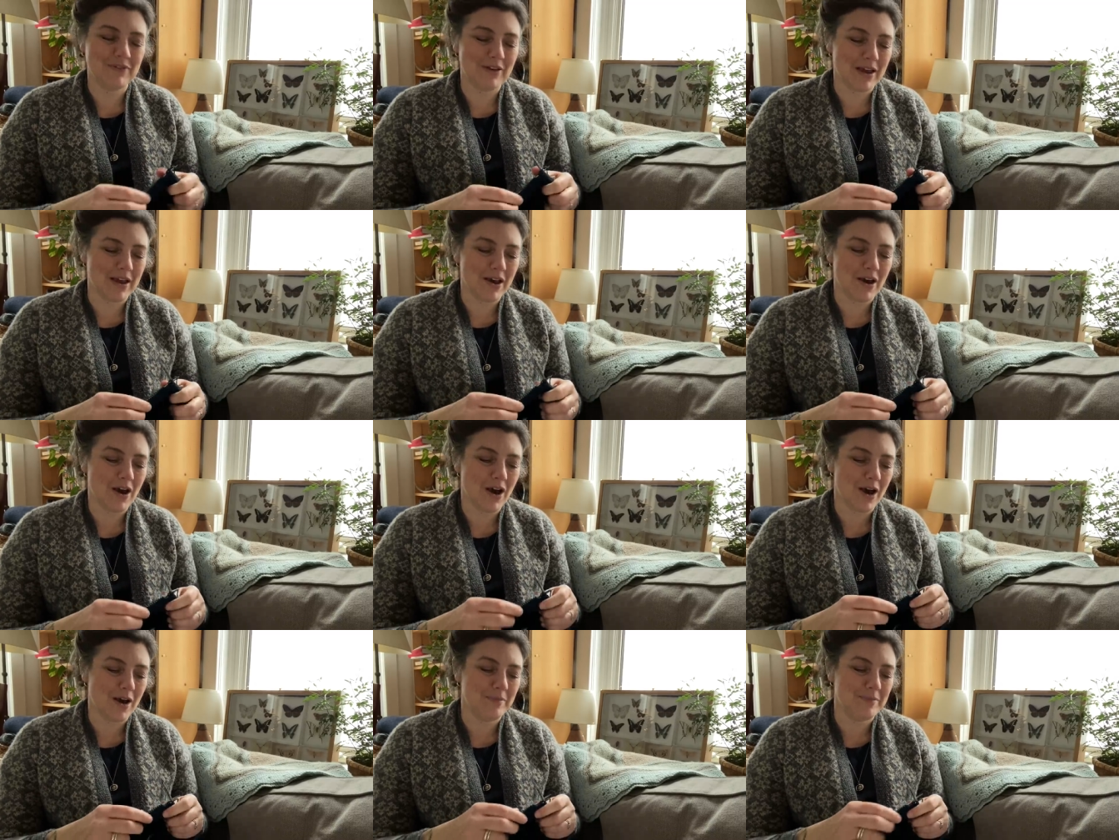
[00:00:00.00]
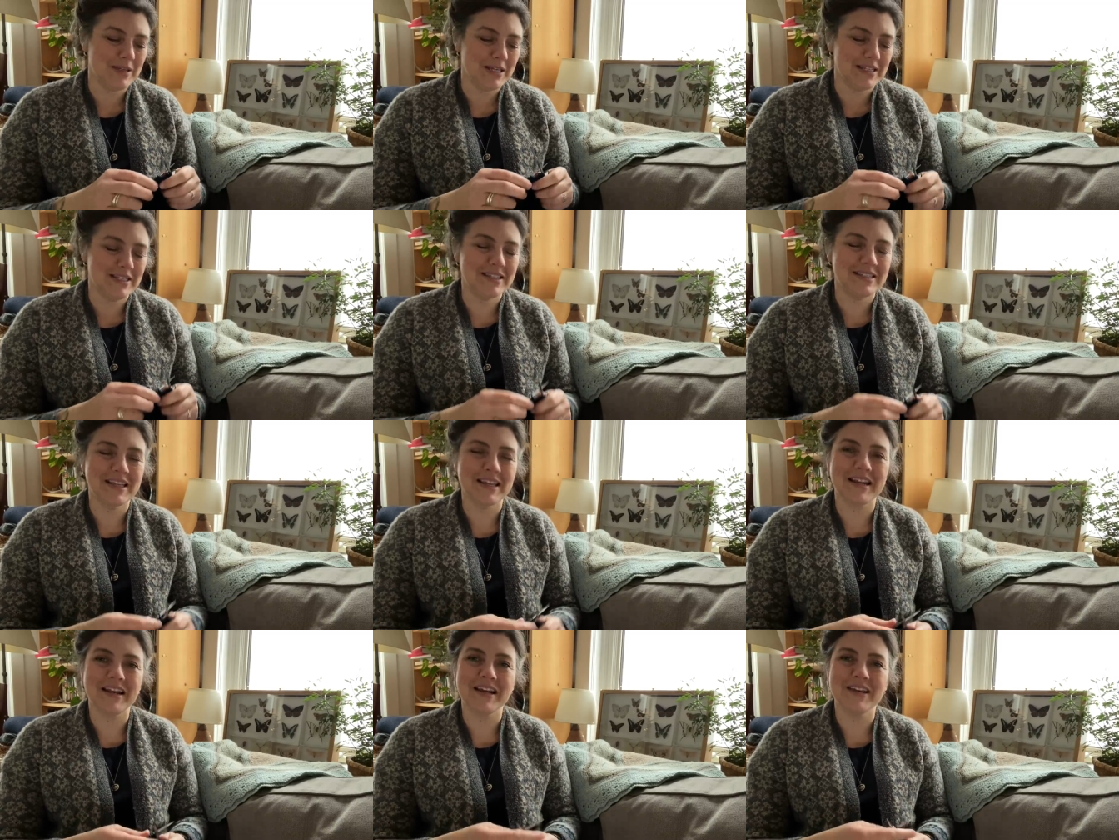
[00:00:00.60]
uh, hobbies
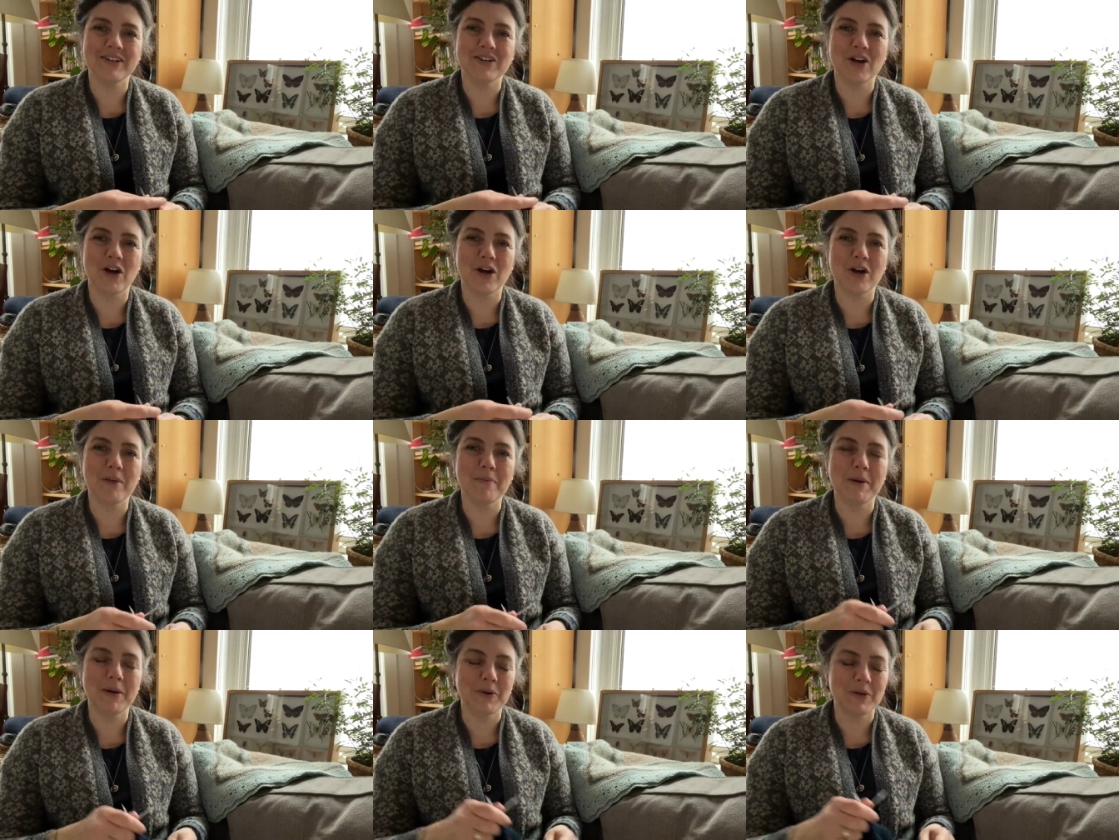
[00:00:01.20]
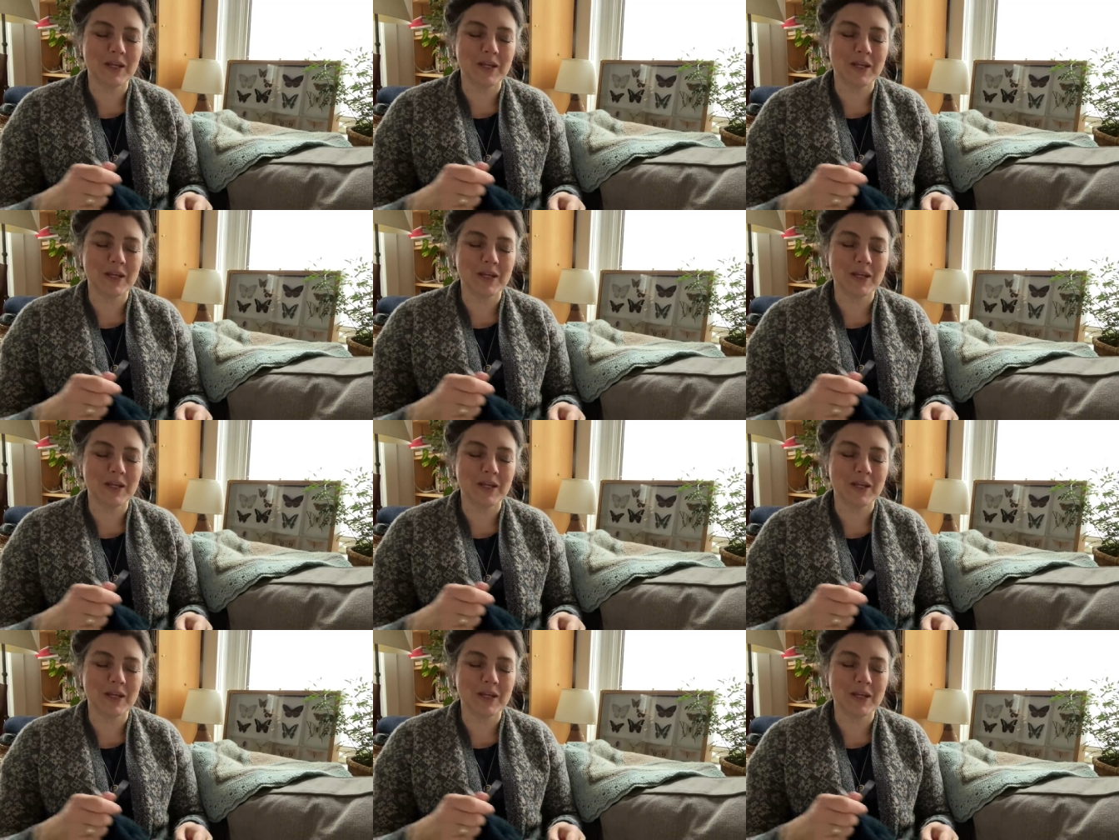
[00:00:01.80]
that I talk about